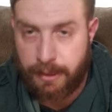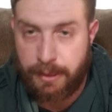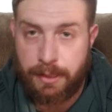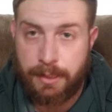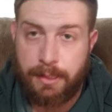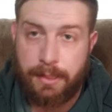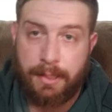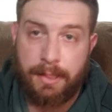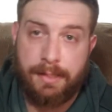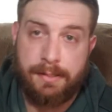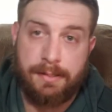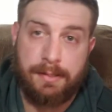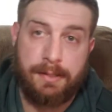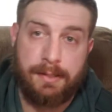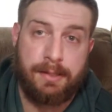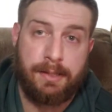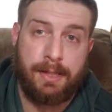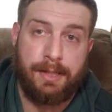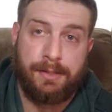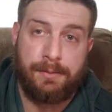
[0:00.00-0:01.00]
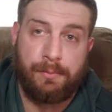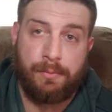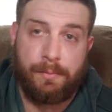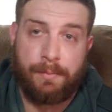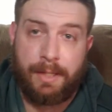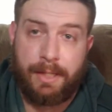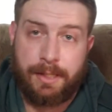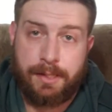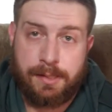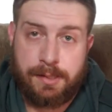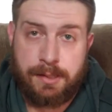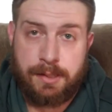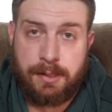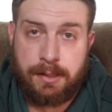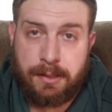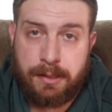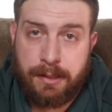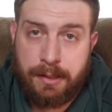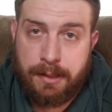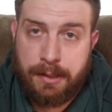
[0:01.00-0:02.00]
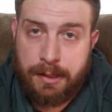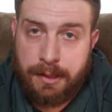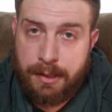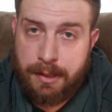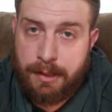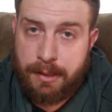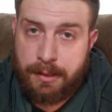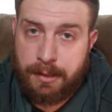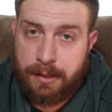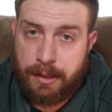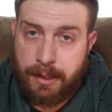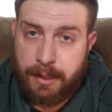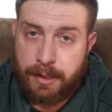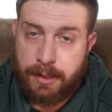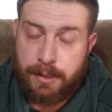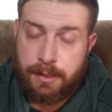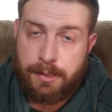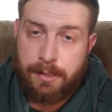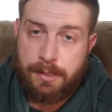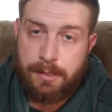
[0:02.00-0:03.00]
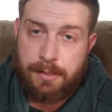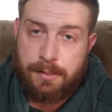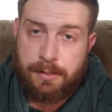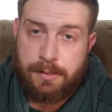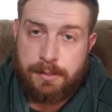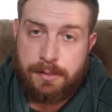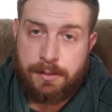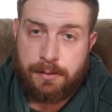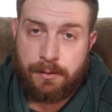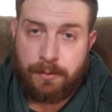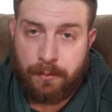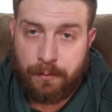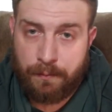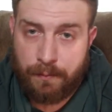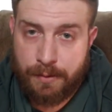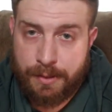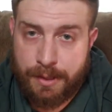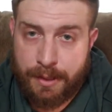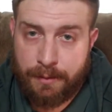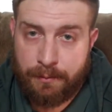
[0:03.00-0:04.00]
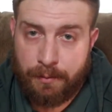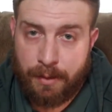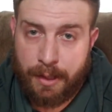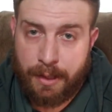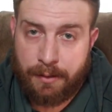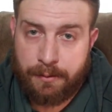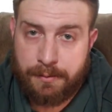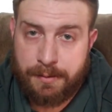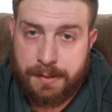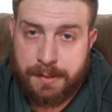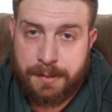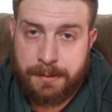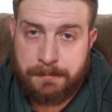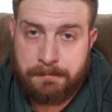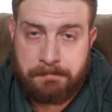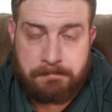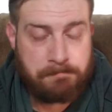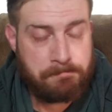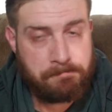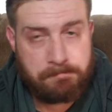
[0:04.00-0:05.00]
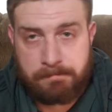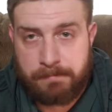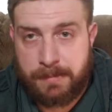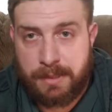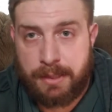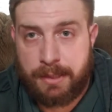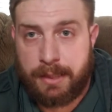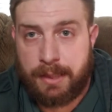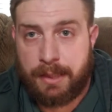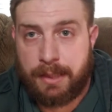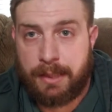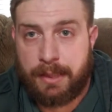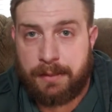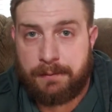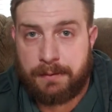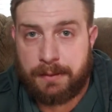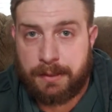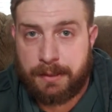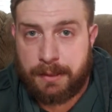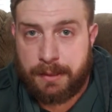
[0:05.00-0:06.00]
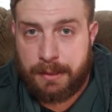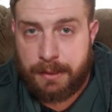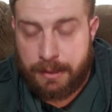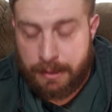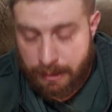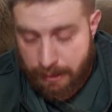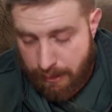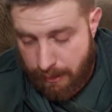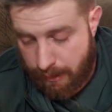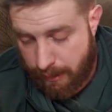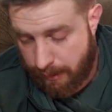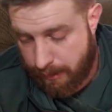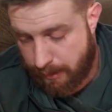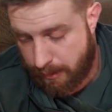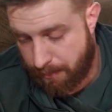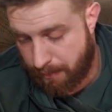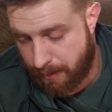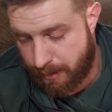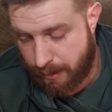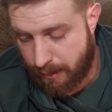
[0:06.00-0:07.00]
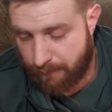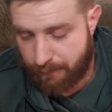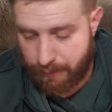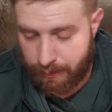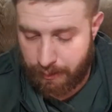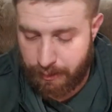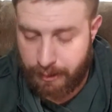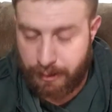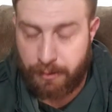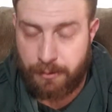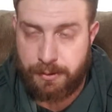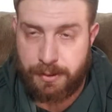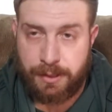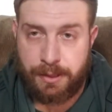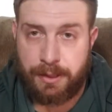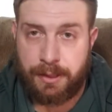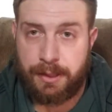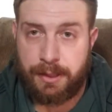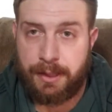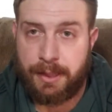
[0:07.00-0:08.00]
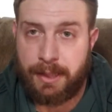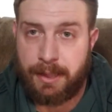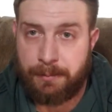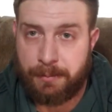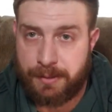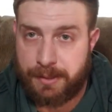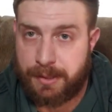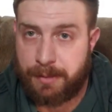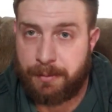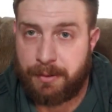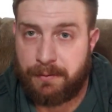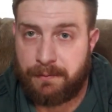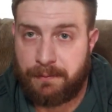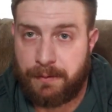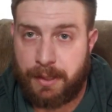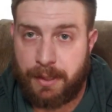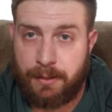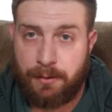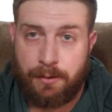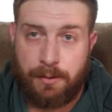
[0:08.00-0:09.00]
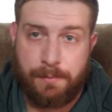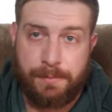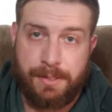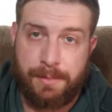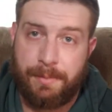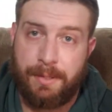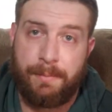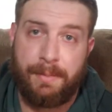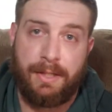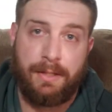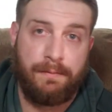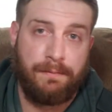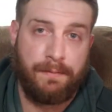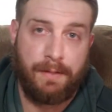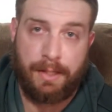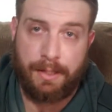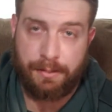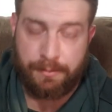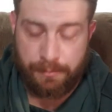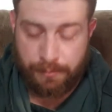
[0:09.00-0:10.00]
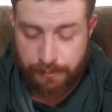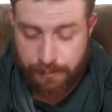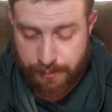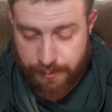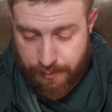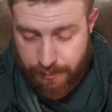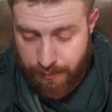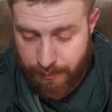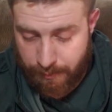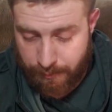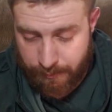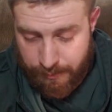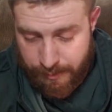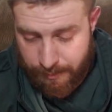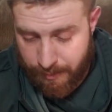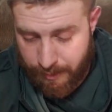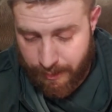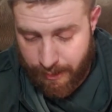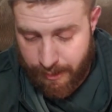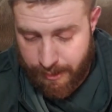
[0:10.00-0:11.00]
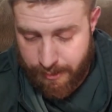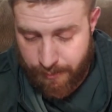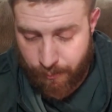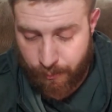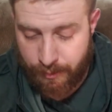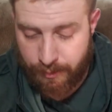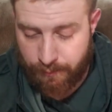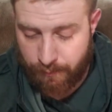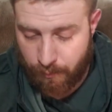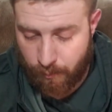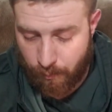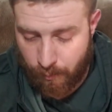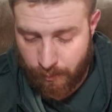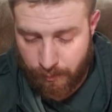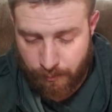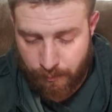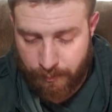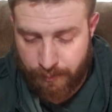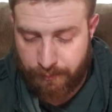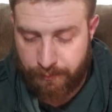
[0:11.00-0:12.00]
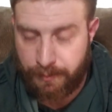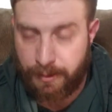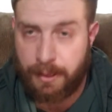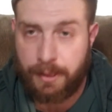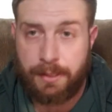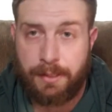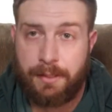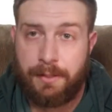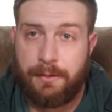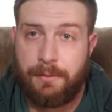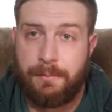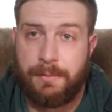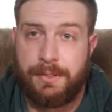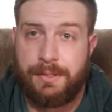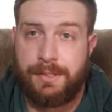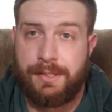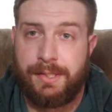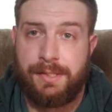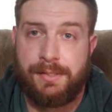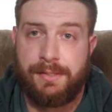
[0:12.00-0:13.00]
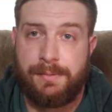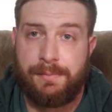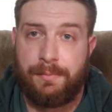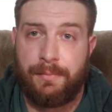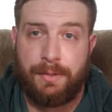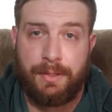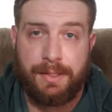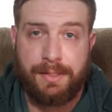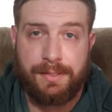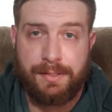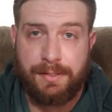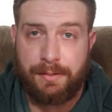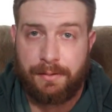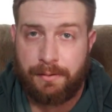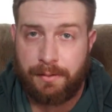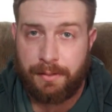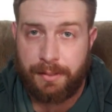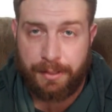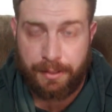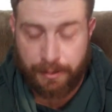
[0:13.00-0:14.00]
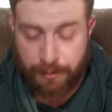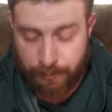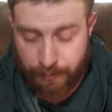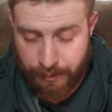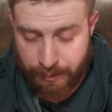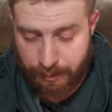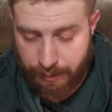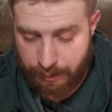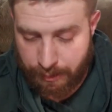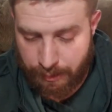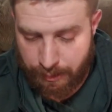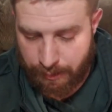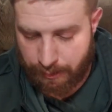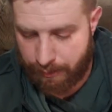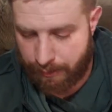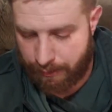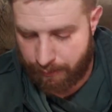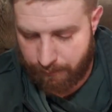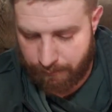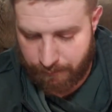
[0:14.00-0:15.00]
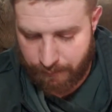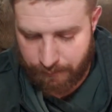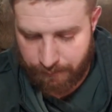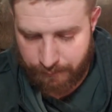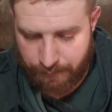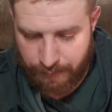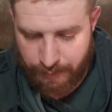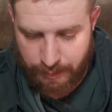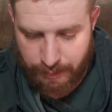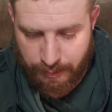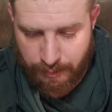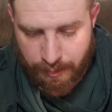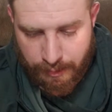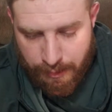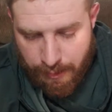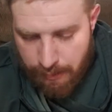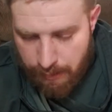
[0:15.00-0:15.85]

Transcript: anything that has a detachable magazine that is over 10 rounds, you can't have it. It specifically goes into the name of some of the firearms, some of the manufacturers, you know, some of the guys that we even work with. Yankee Hill Machines listed on here with the L-15,